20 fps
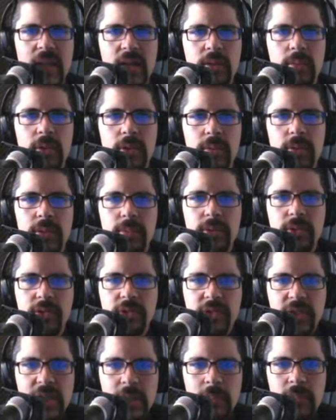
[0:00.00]
what would
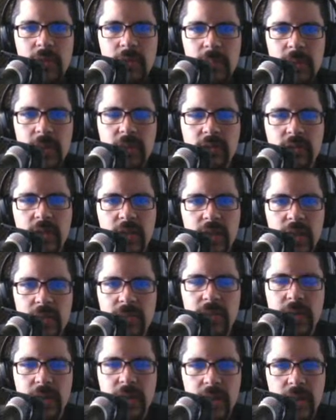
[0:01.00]
seem to be
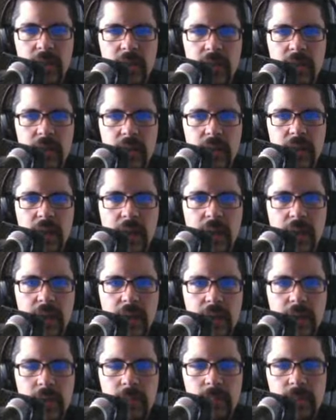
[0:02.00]
significant
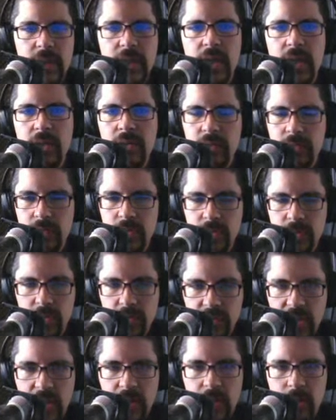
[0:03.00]
because of
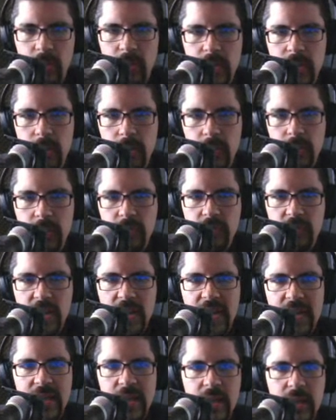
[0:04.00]
exactly what you were
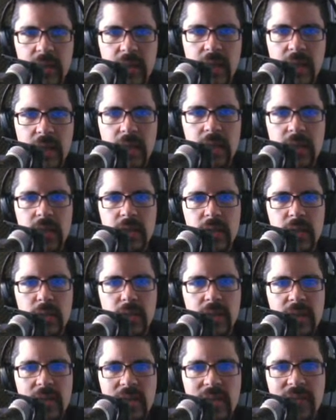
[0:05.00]
saying, that
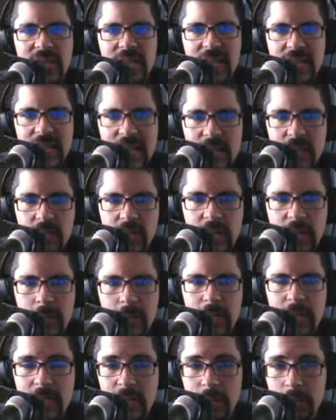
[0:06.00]
if he is
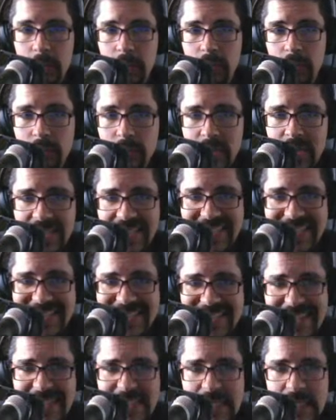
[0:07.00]
a
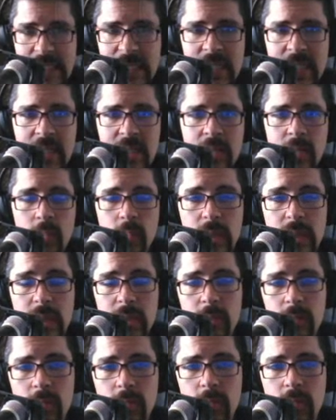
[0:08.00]
priest,
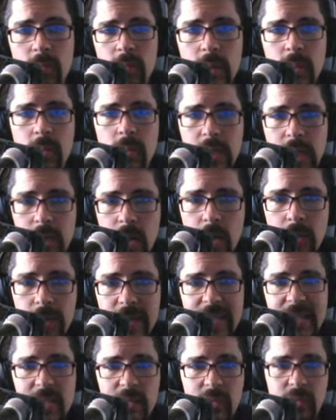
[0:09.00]
we want to know
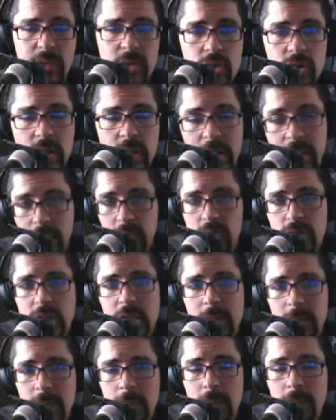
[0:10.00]
that he's a
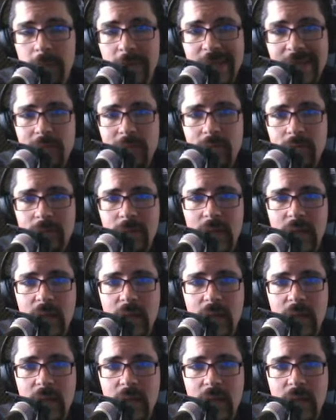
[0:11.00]
legitimate priest,